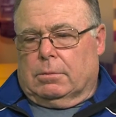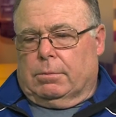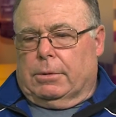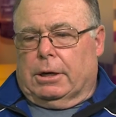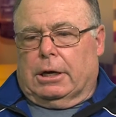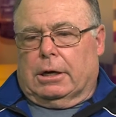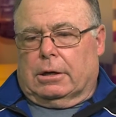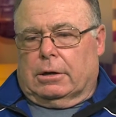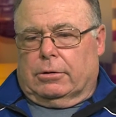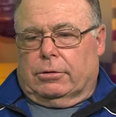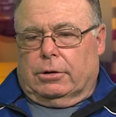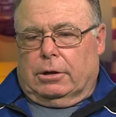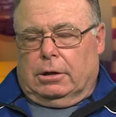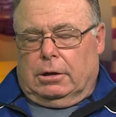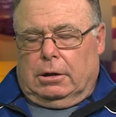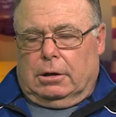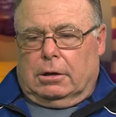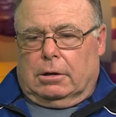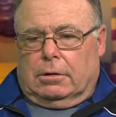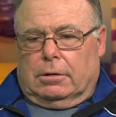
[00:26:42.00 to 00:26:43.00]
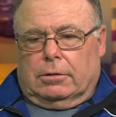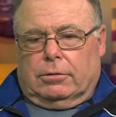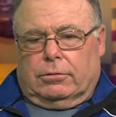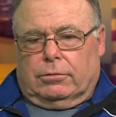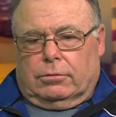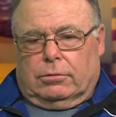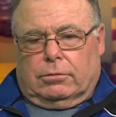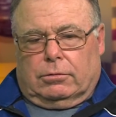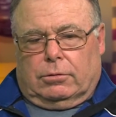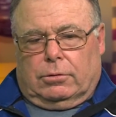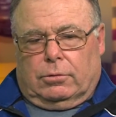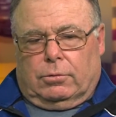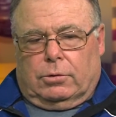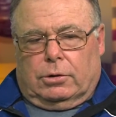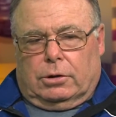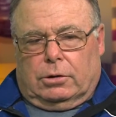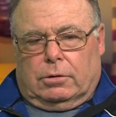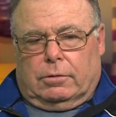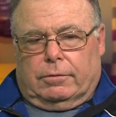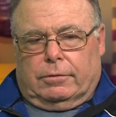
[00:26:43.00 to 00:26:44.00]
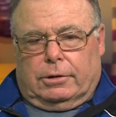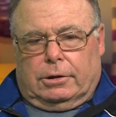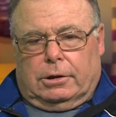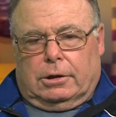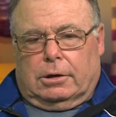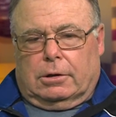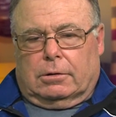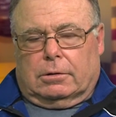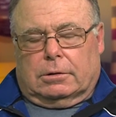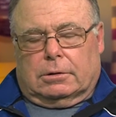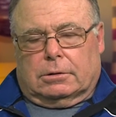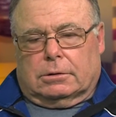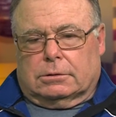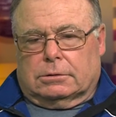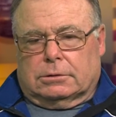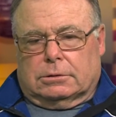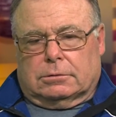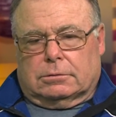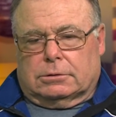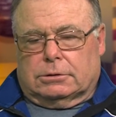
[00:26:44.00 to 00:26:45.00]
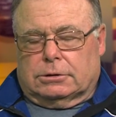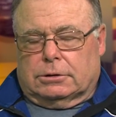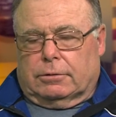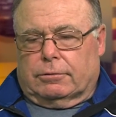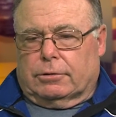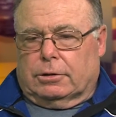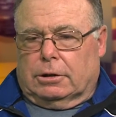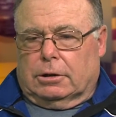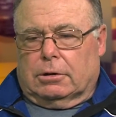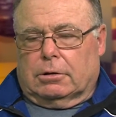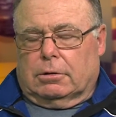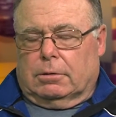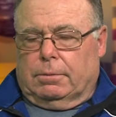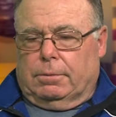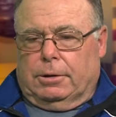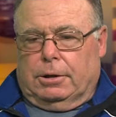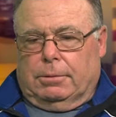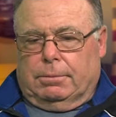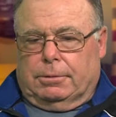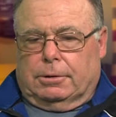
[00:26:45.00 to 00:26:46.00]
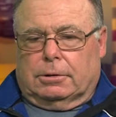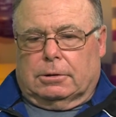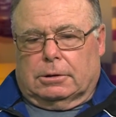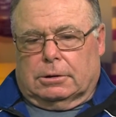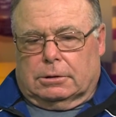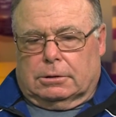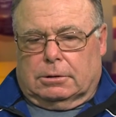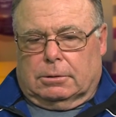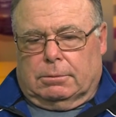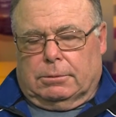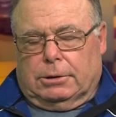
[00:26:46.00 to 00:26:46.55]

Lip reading: Man of the Year, and so we went over there, and there were several hundred people at the